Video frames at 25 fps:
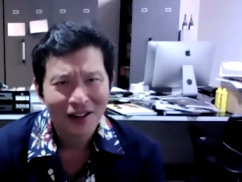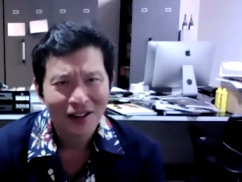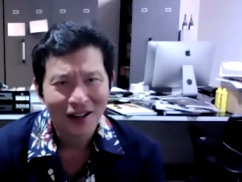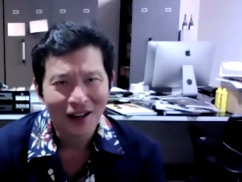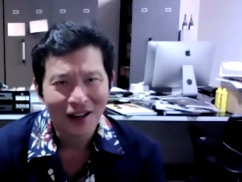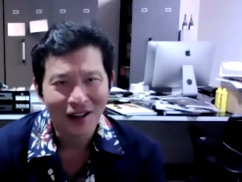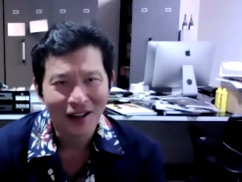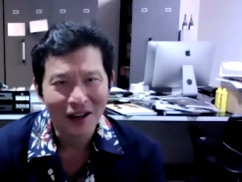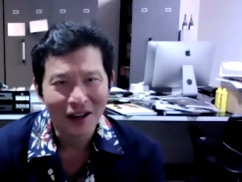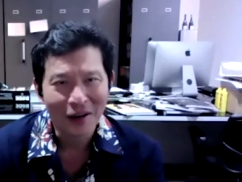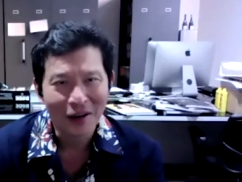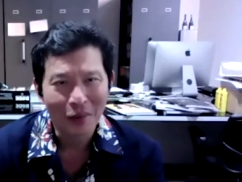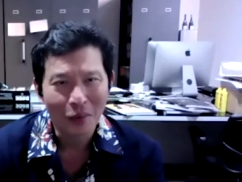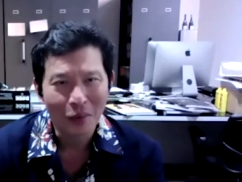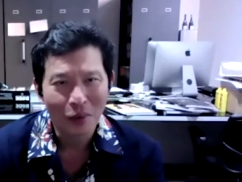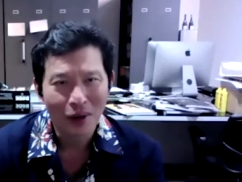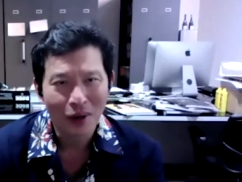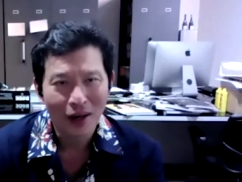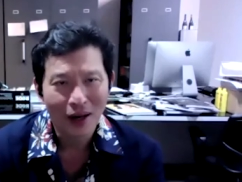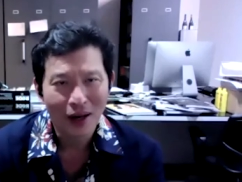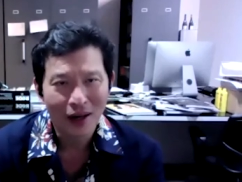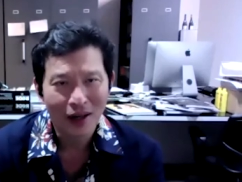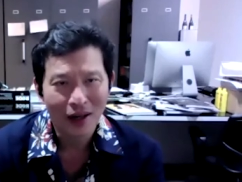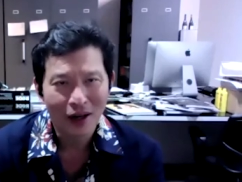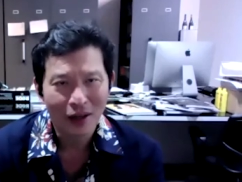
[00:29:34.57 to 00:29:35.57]
And, and
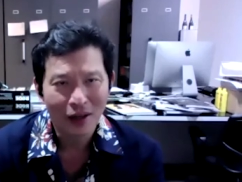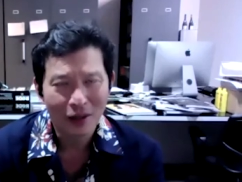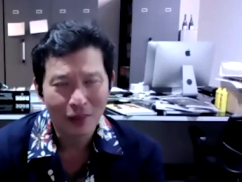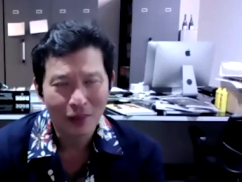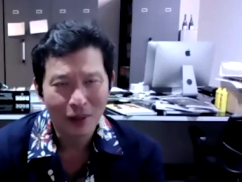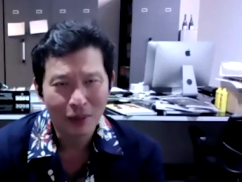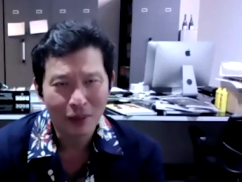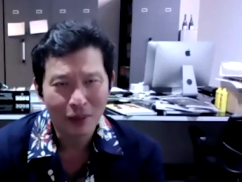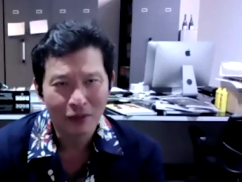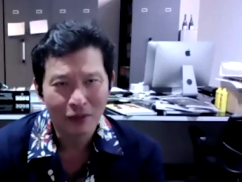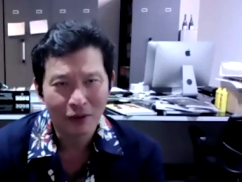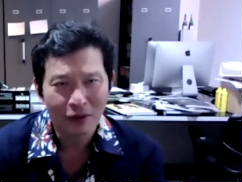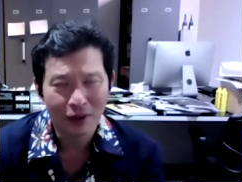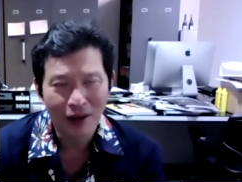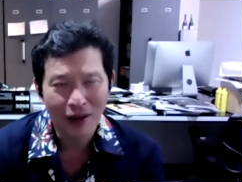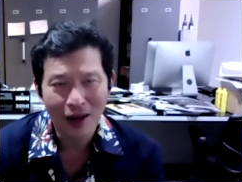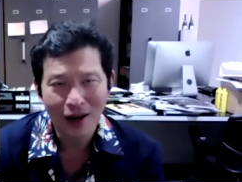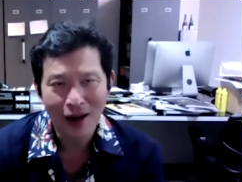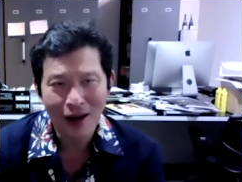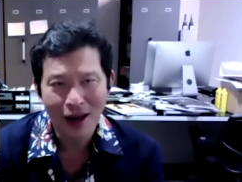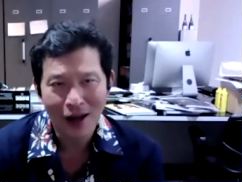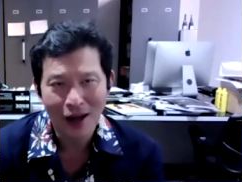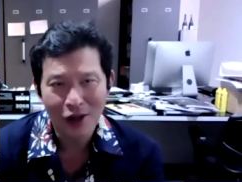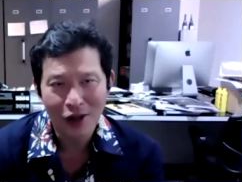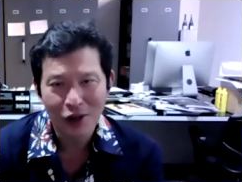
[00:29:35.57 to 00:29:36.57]
when I, and I think people
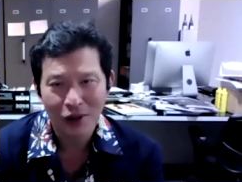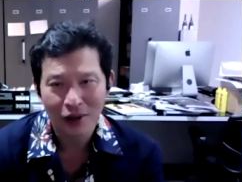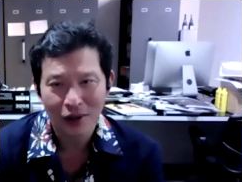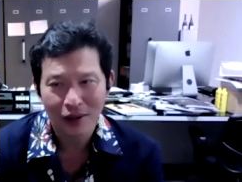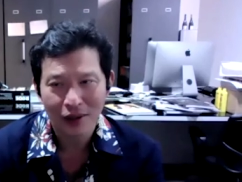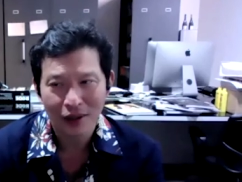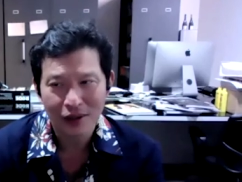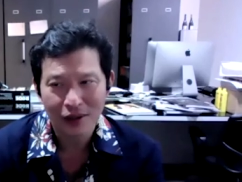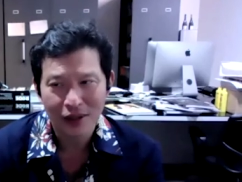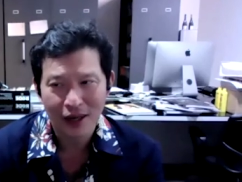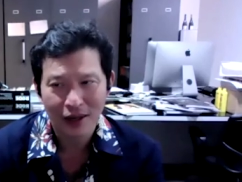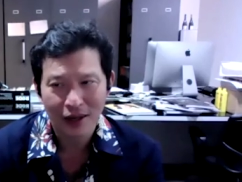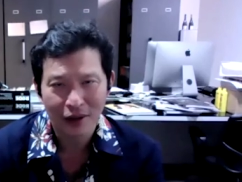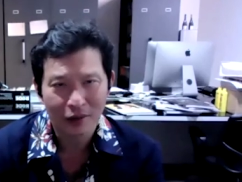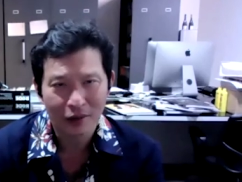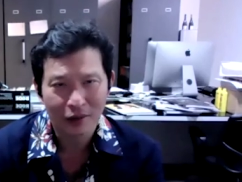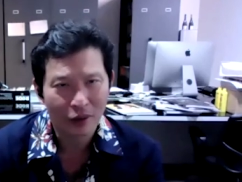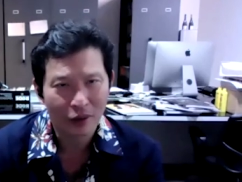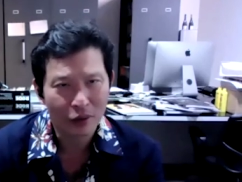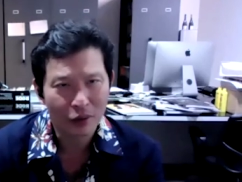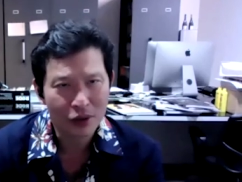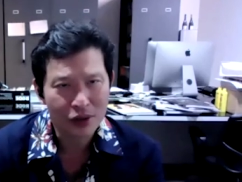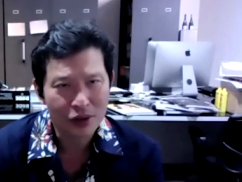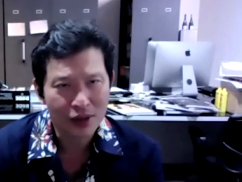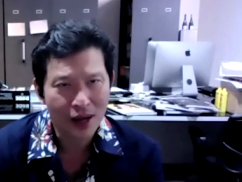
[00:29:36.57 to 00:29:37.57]
forget actually that
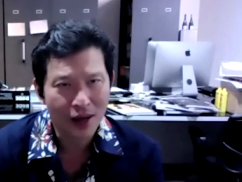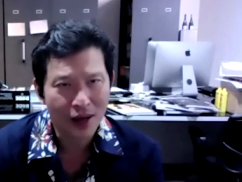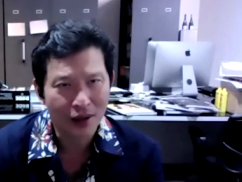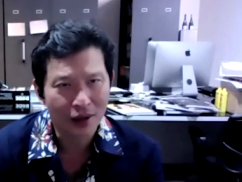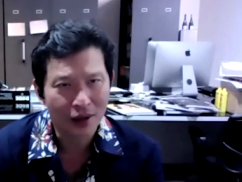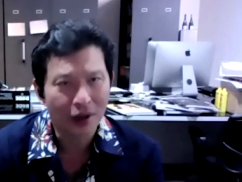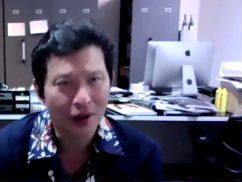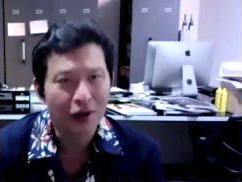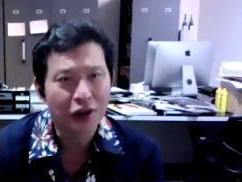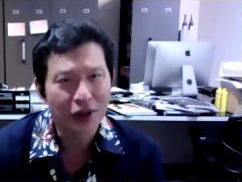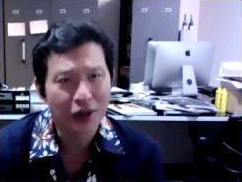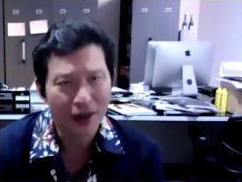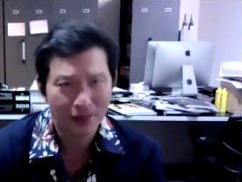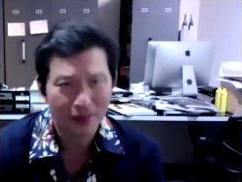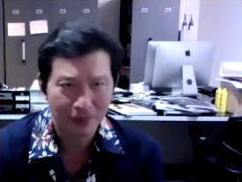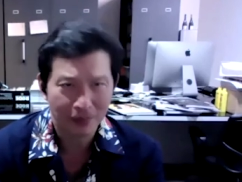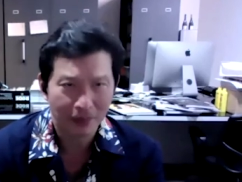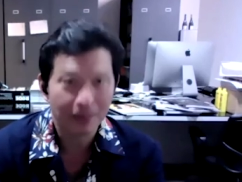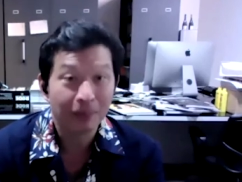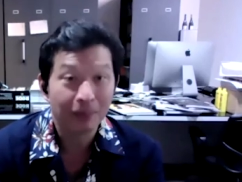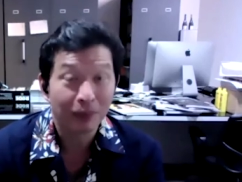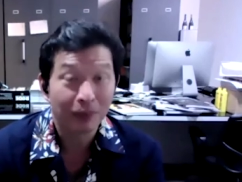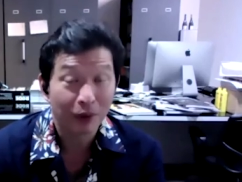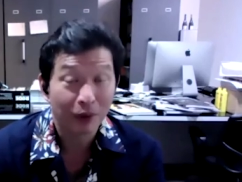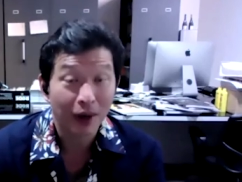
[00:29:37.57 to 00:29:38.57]
tailoring was not in good shape
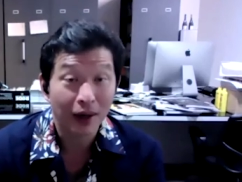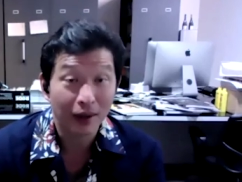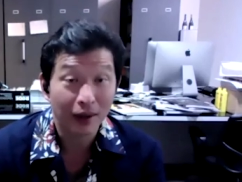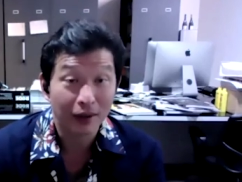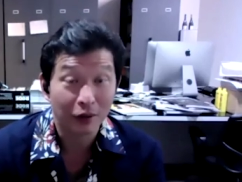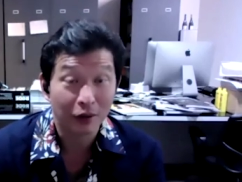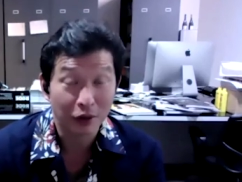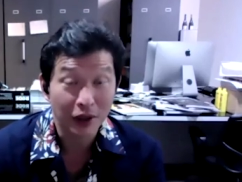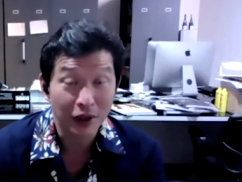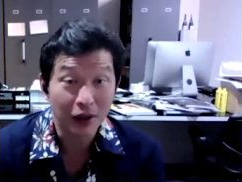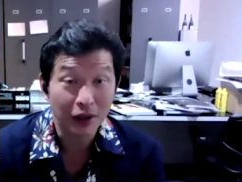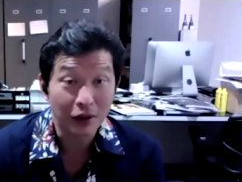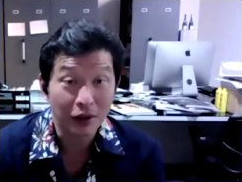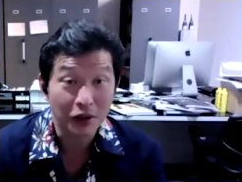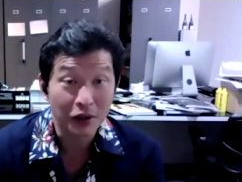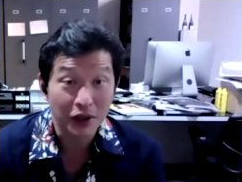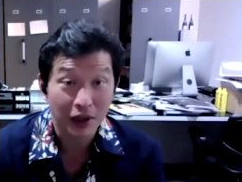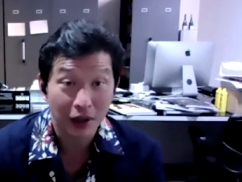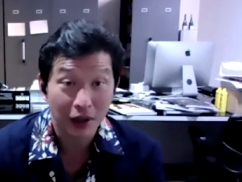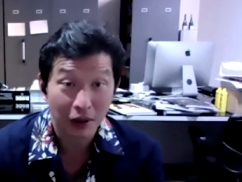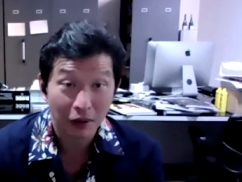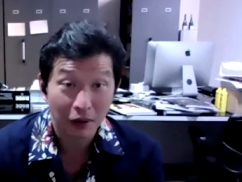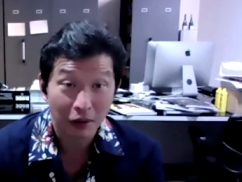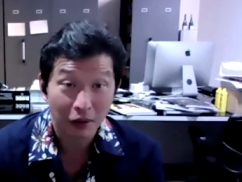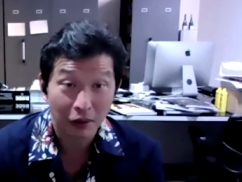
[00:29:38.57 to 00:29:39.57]
right 13 years
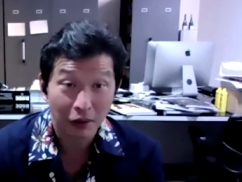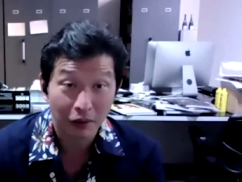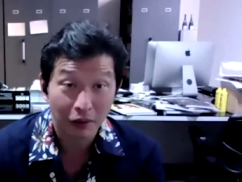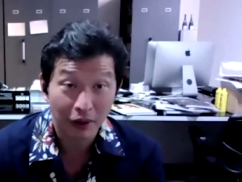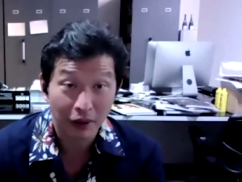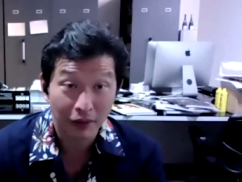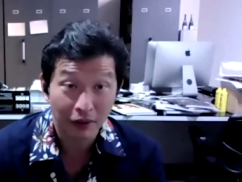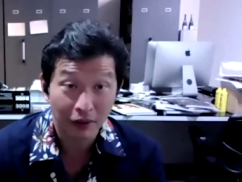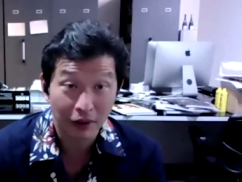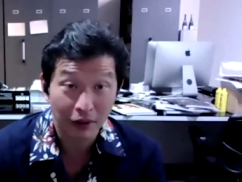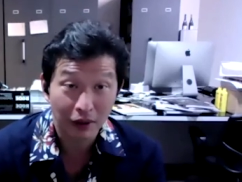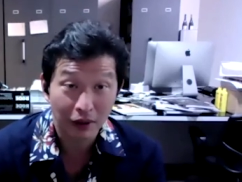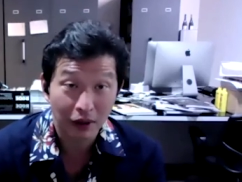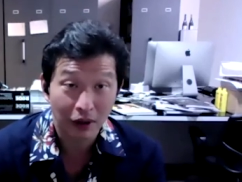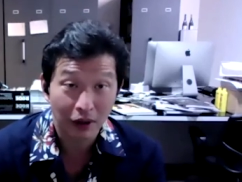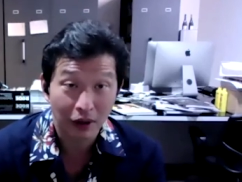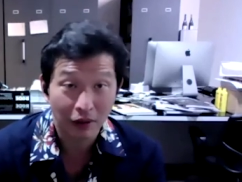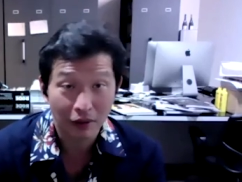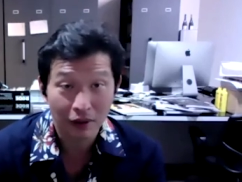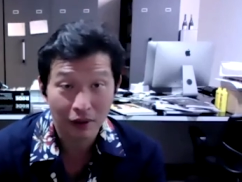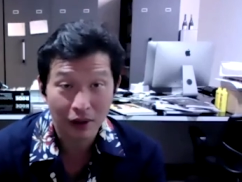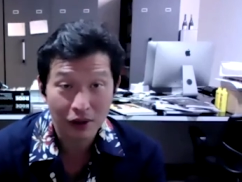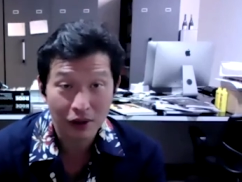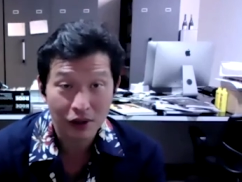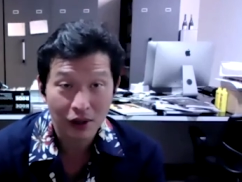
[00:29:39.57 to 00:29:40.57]
ago or even you
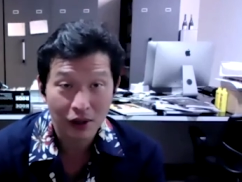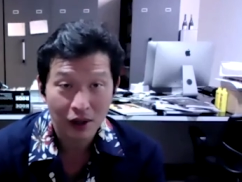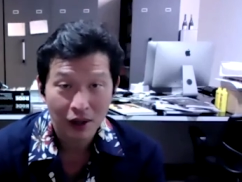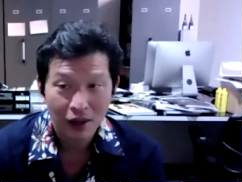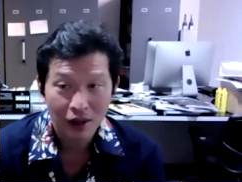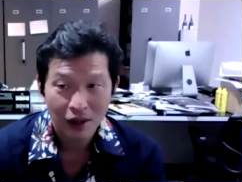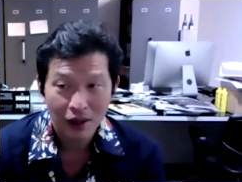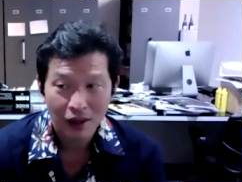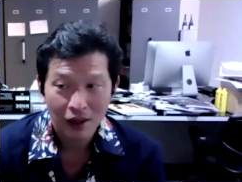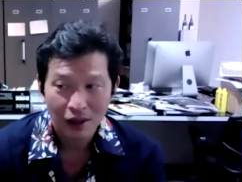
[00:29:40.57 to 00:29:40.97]
know mm.